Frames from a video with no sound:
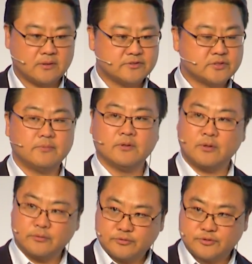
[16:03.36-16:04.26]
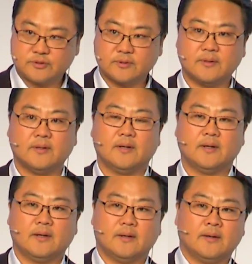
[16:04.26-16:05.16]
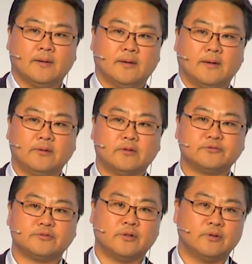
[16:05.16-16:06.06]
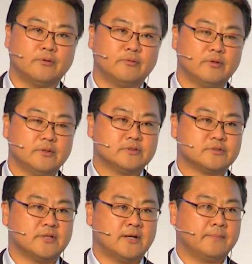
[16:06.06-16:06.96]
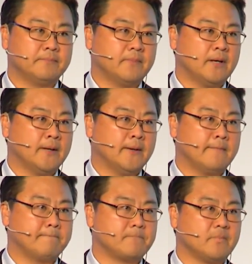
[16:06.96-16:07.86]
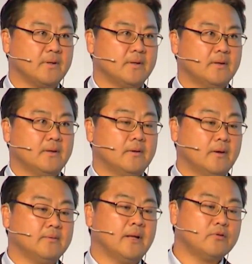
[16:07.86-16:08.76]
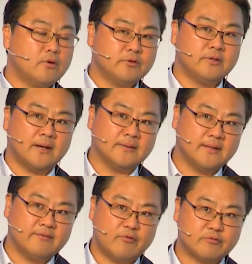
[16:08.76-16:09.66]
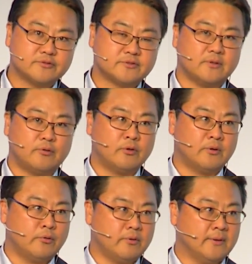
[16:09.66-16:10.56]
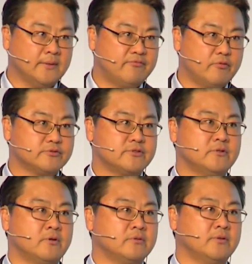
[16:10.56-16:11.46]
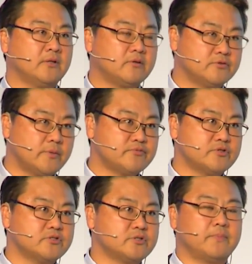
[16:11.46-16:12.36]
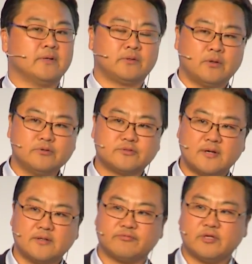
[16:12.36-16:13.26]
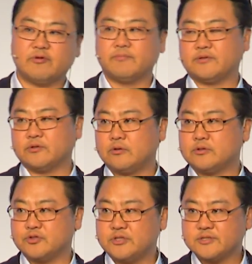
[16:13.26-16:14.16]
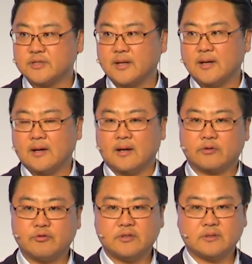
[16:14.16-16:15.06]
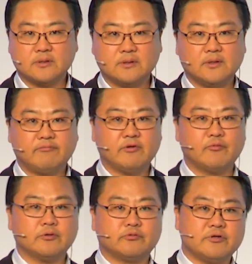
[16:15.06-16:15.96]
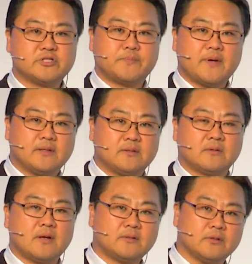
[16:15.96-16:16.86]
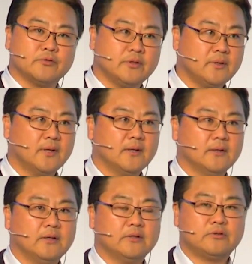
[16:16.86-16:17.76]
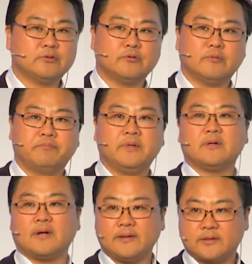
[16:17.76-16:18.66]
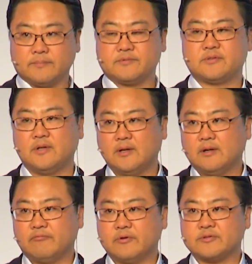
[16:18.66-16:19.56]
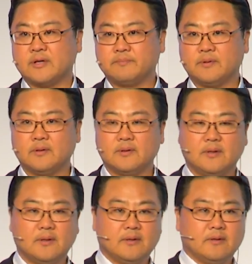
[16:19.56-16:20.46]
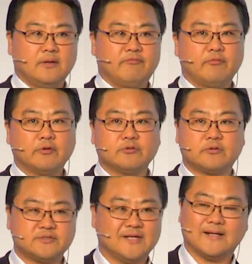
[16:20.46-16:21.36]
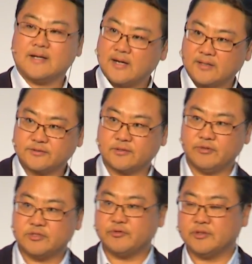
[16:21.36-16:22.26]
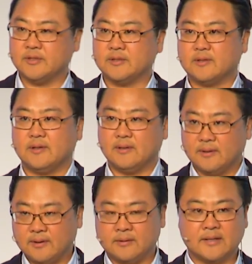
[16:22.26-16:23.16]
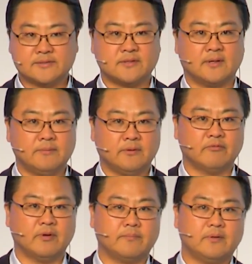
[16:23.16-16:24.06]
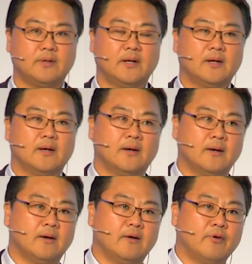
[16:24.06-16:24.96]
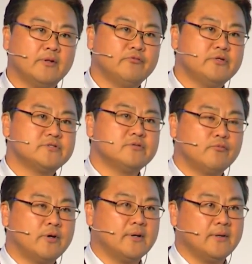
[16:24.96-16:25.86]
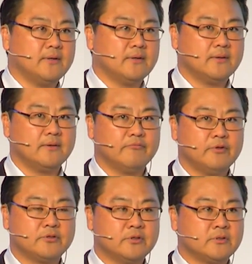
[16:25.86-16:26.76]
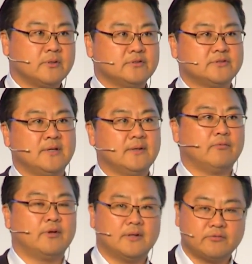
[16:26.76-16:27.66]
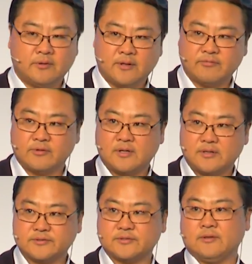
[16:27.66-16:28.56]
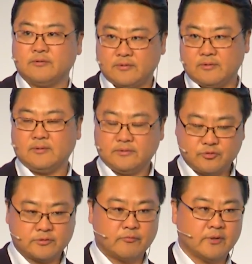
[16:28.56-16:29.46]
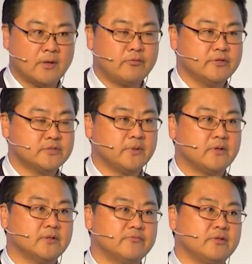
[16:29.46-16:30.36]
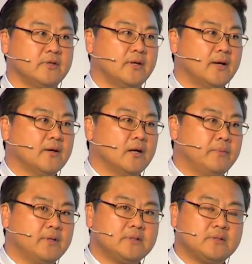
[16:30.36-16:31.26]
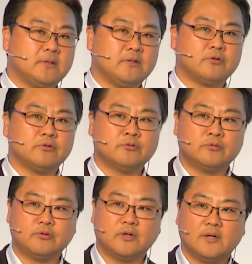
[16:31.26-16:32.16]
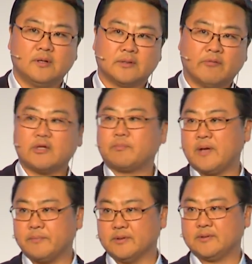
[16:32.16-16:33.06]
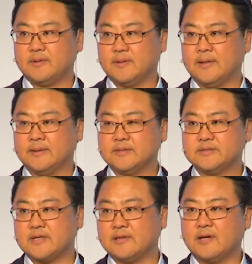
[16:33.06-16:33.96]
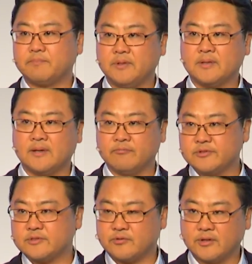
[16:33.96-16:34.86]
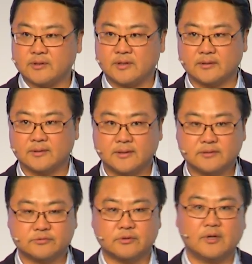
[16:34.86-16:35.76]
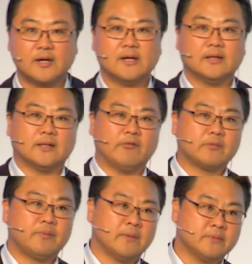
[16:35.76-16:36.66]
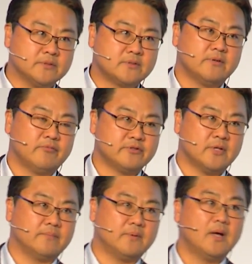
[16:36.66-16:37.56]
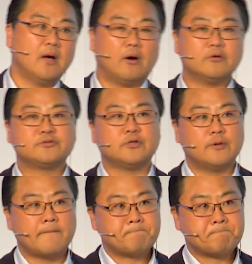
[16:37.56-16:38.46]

customer loans, and also some, not only are they focusing on the non-consumptions, but those kind of different methodologies are critical if you want to expand the category into bigger items. For example, if you want to sell cars, which we did in last time in November, one reason why we could sell 111 cars in short than 1 hour is because of the ability to do direct payment. And this cannot be done with the credit card. Yeah? So direct payment, for example. Also,